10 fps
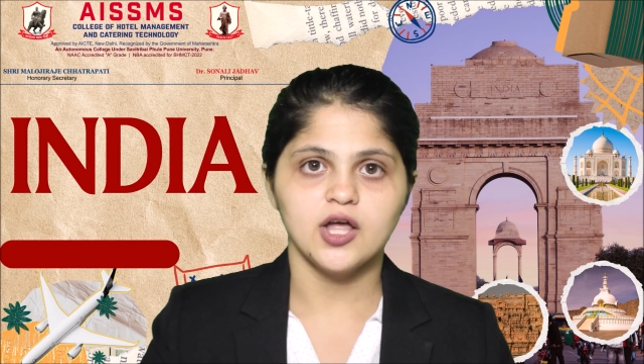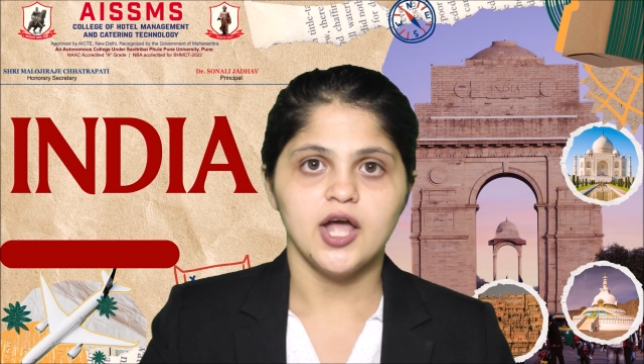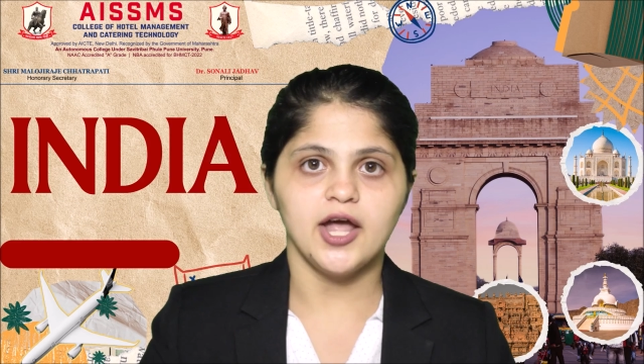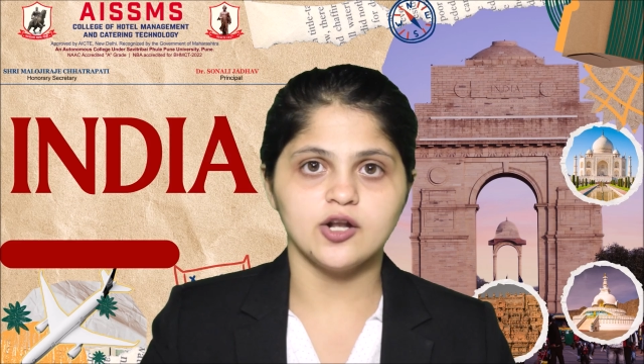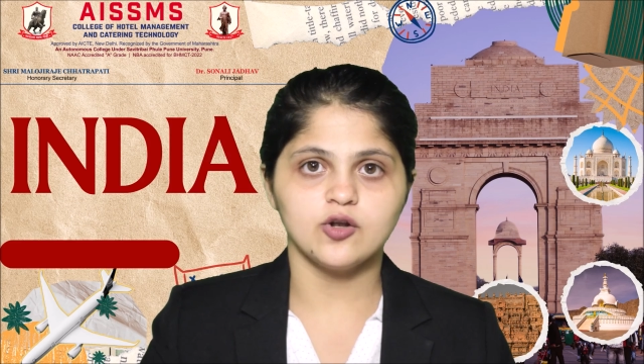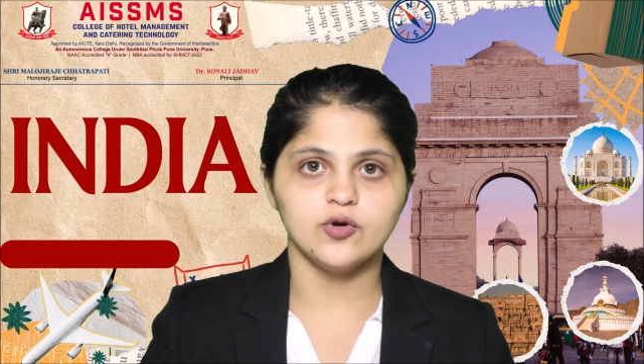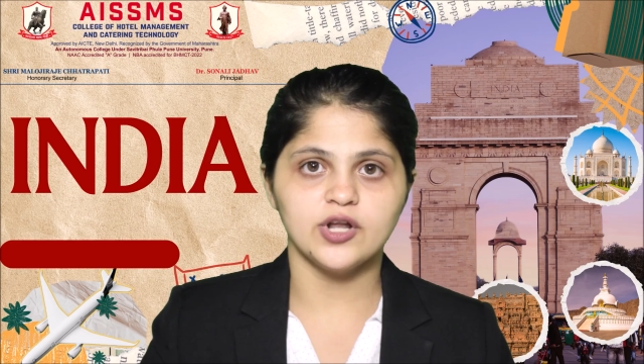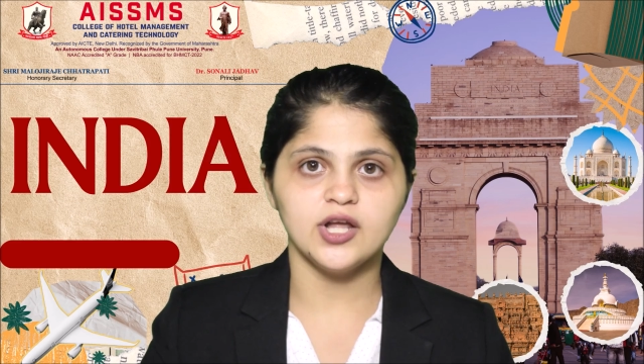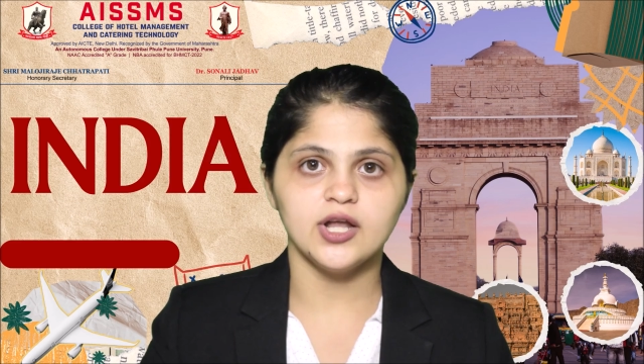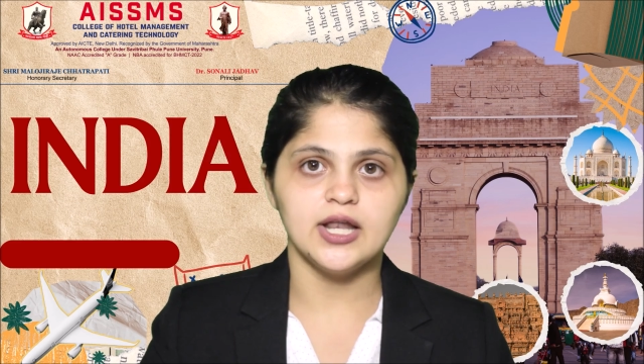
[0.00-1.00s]

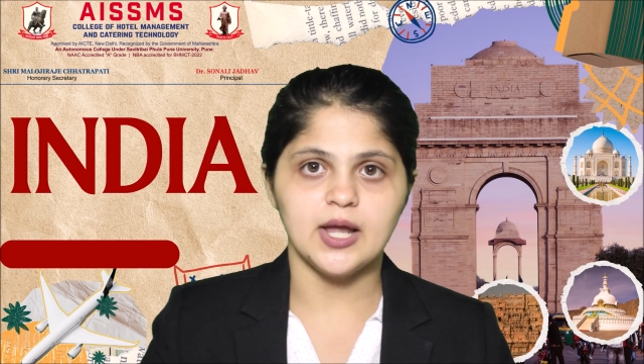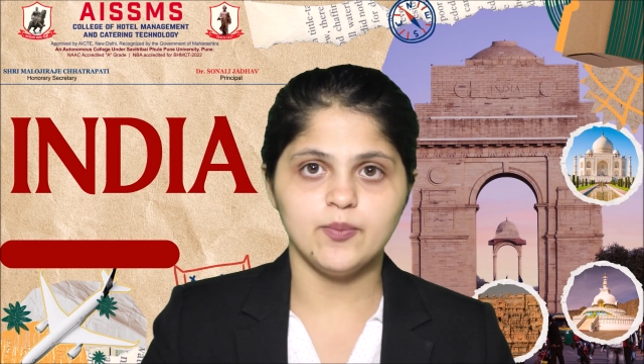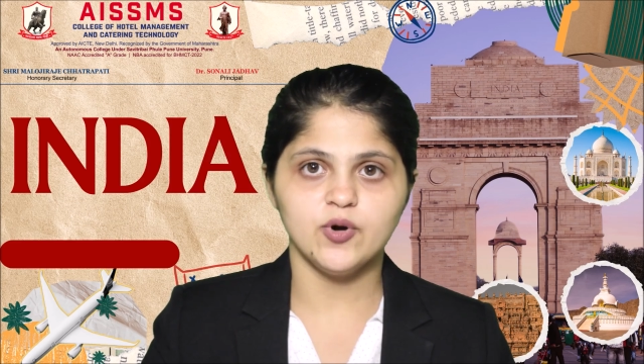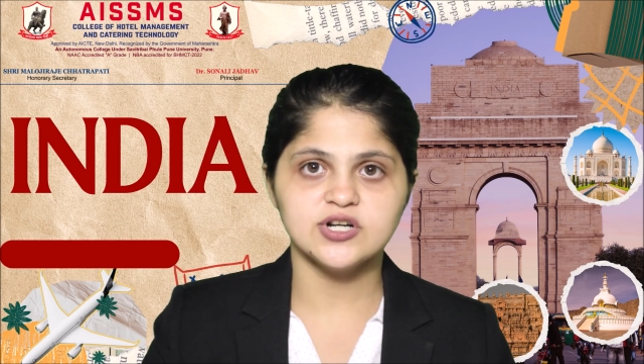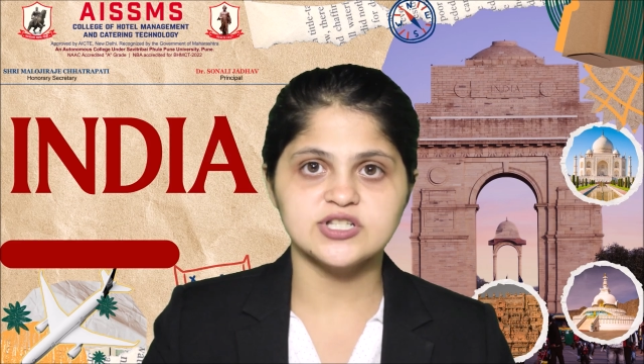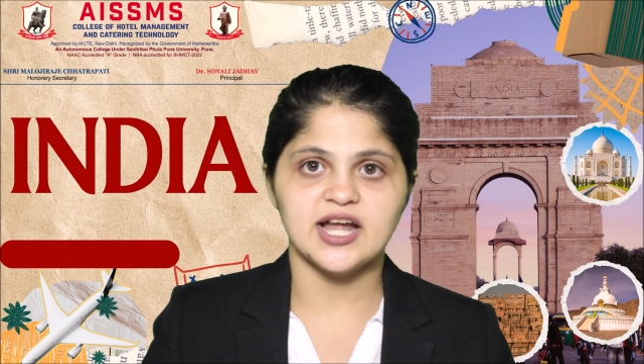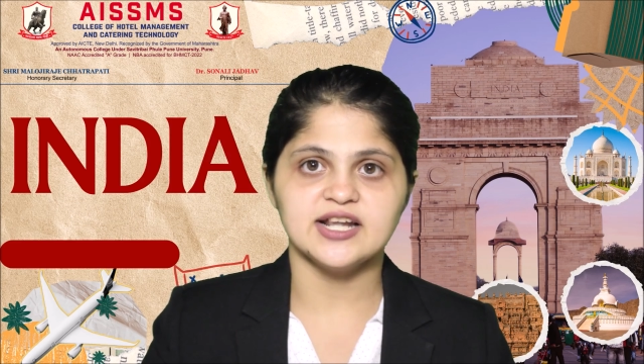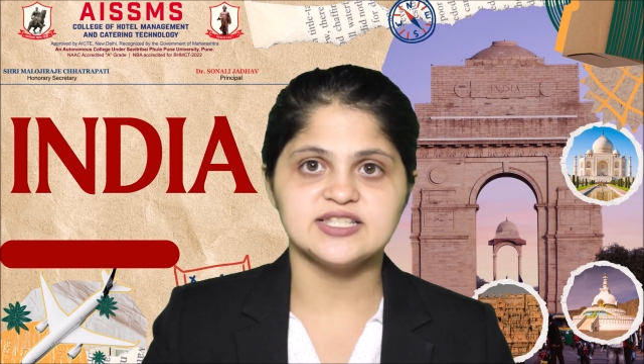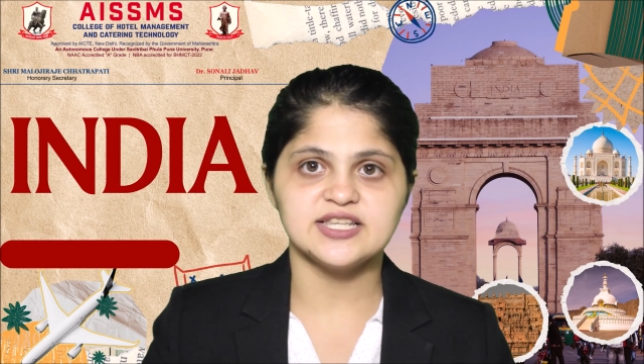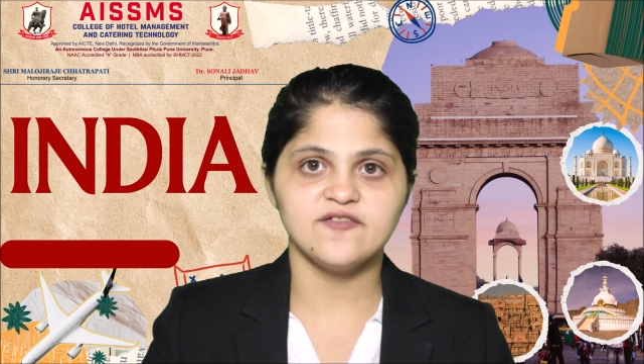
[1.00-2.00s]
including leopards and
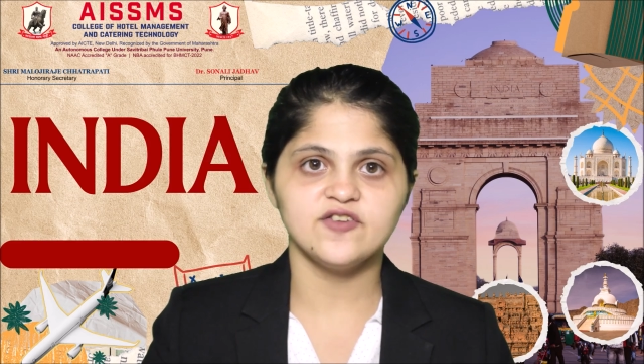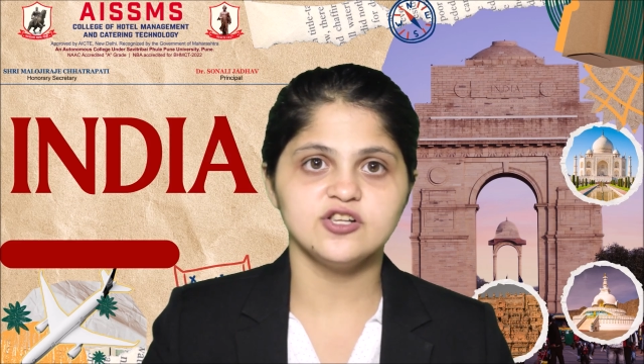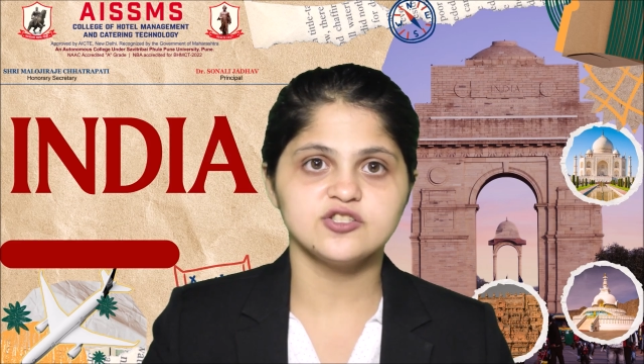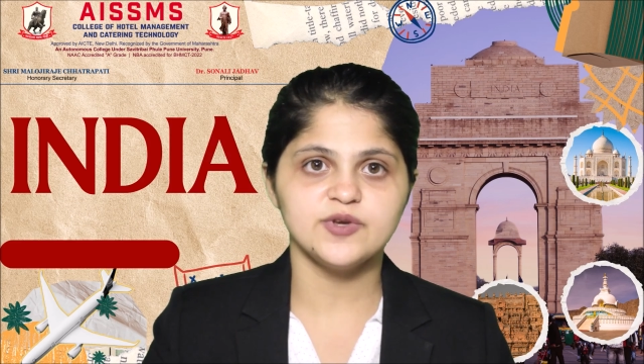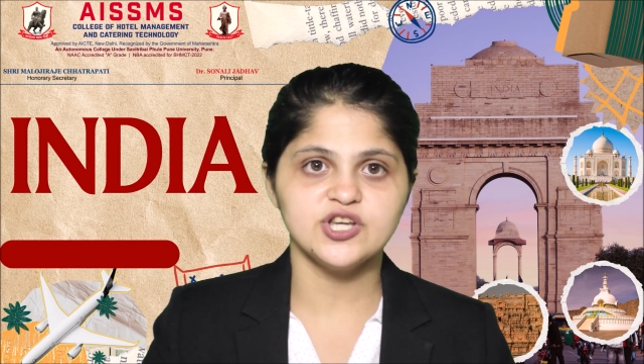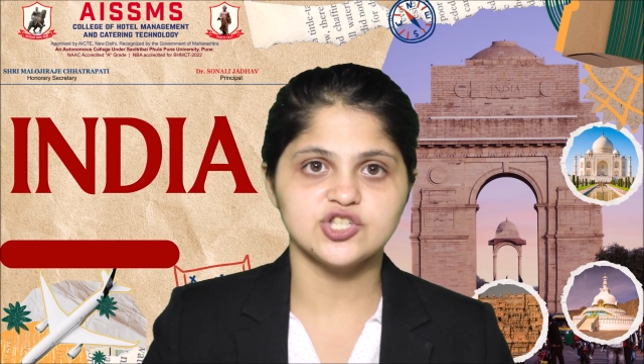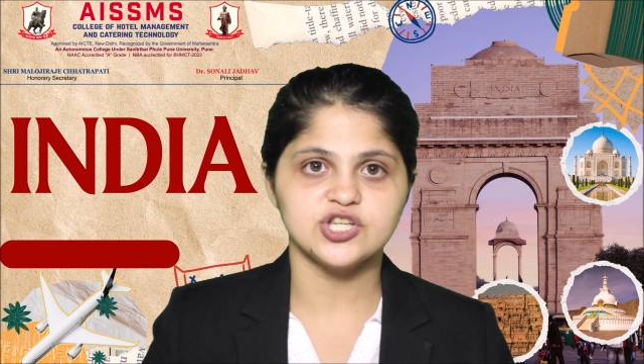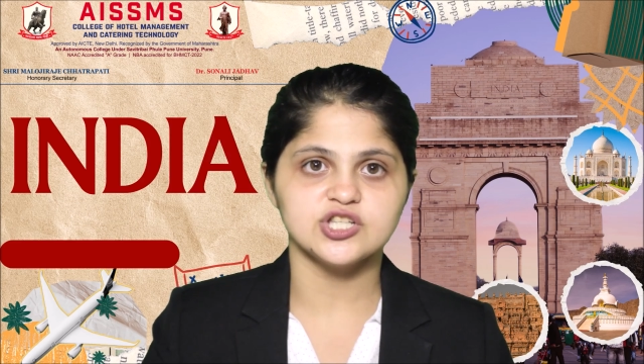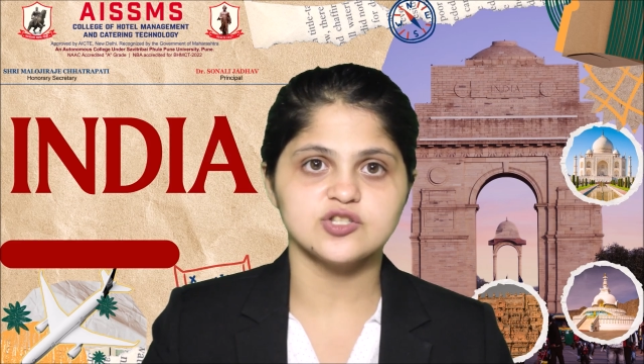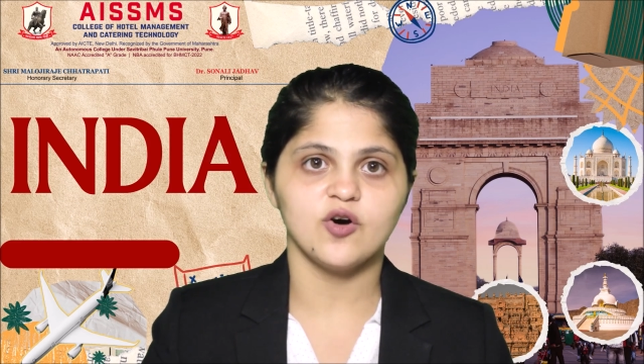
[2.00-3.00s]
several
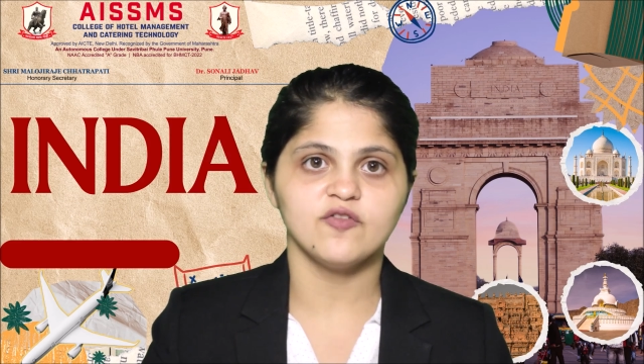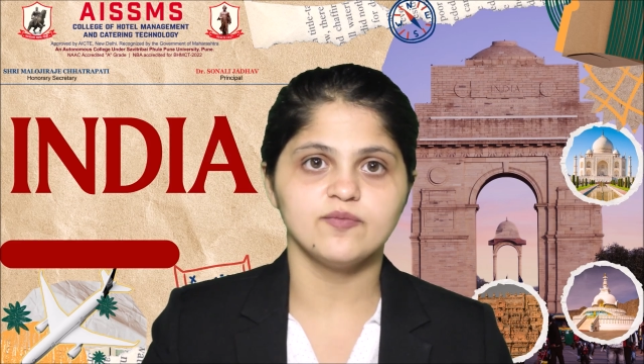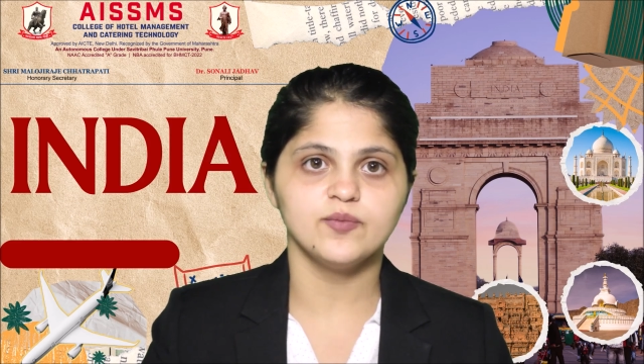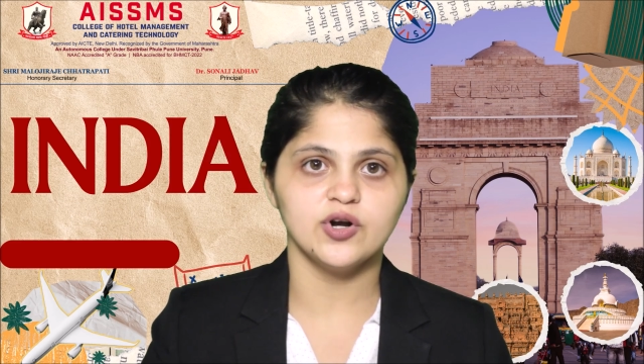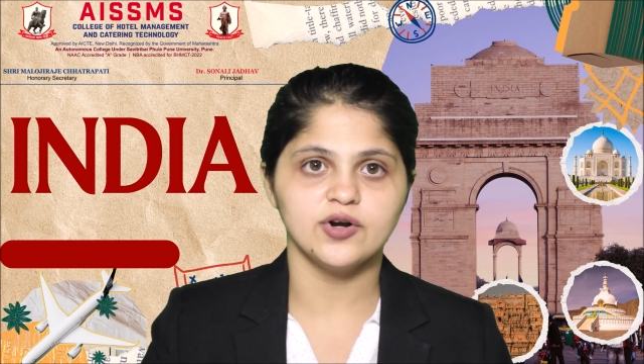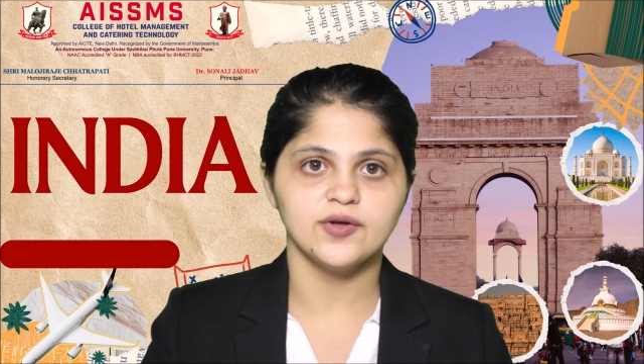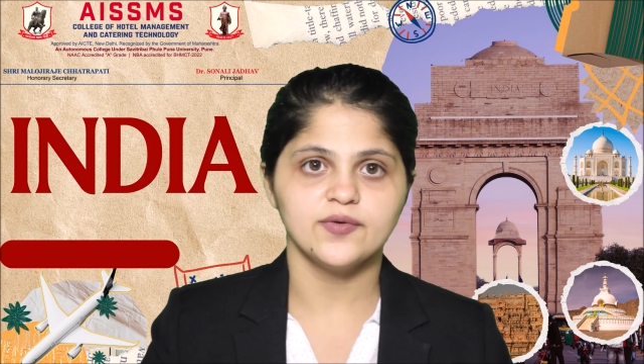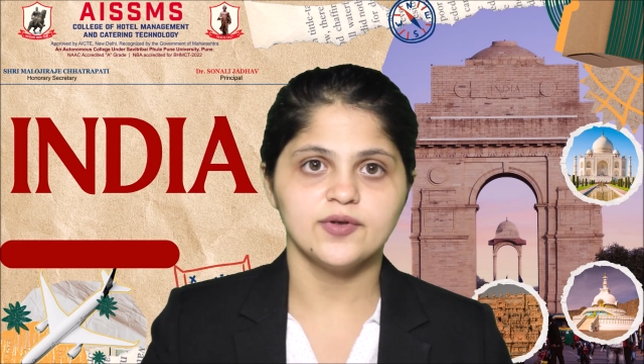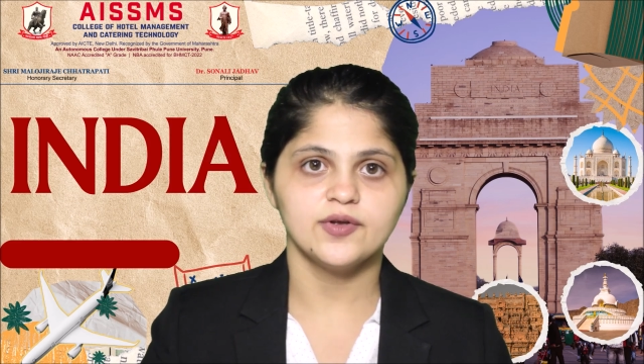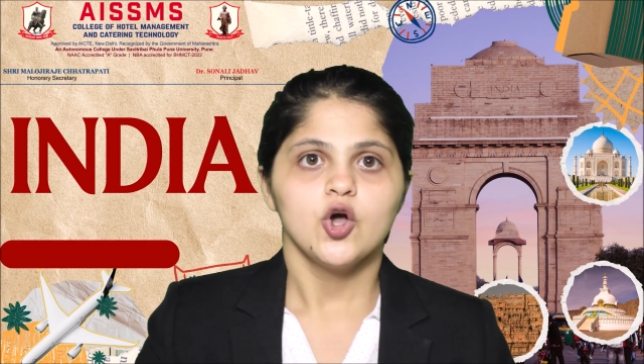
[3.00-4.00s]
species of bird.
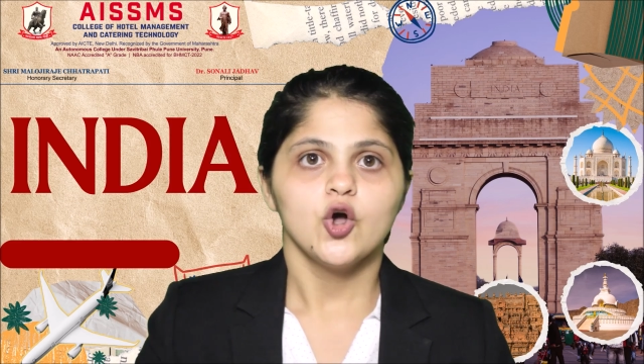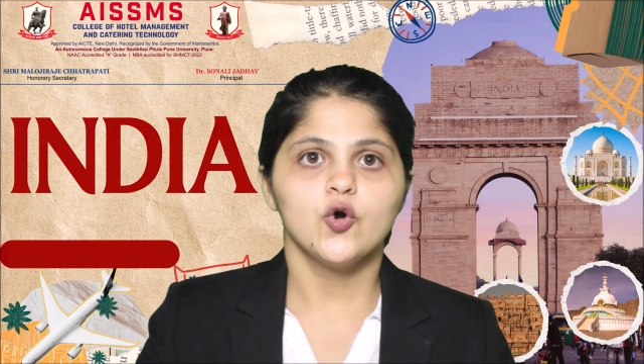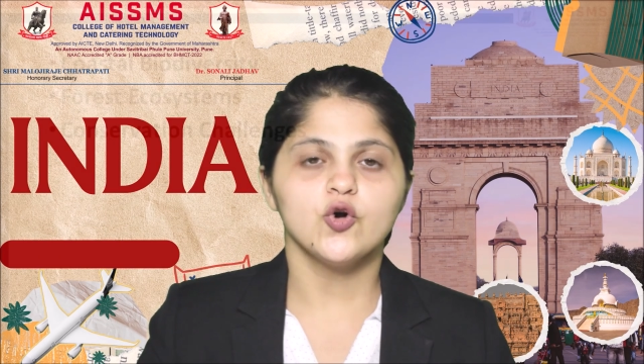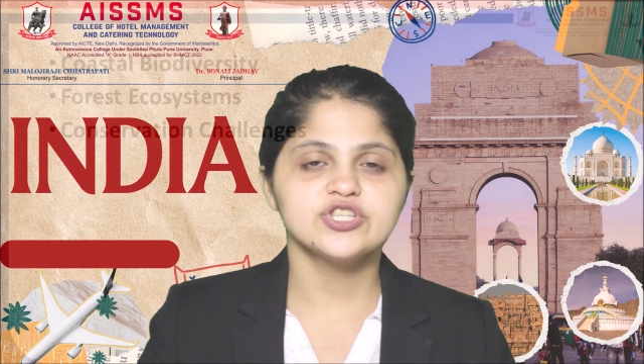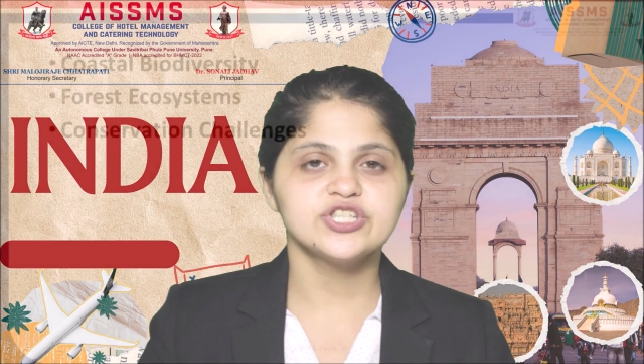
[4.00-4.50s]
Coastal